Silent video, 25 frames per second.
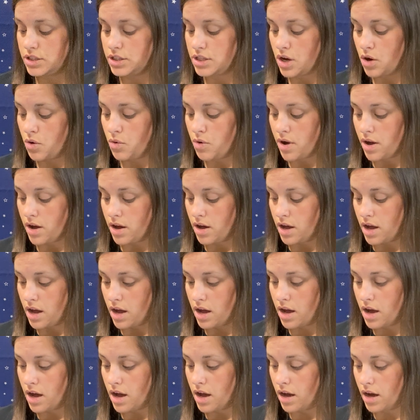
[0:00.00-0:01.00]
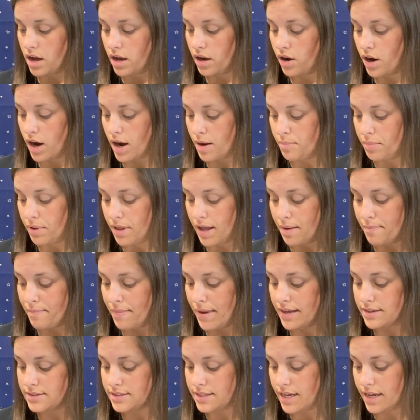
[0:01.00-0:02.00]
so incredibly
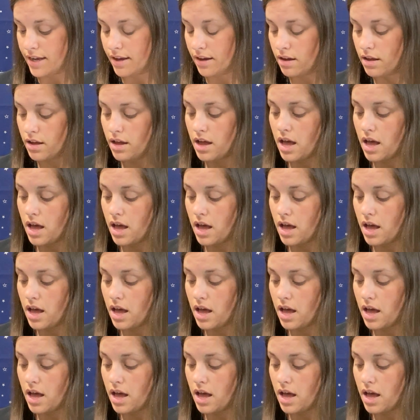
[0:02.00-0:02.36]
amazing.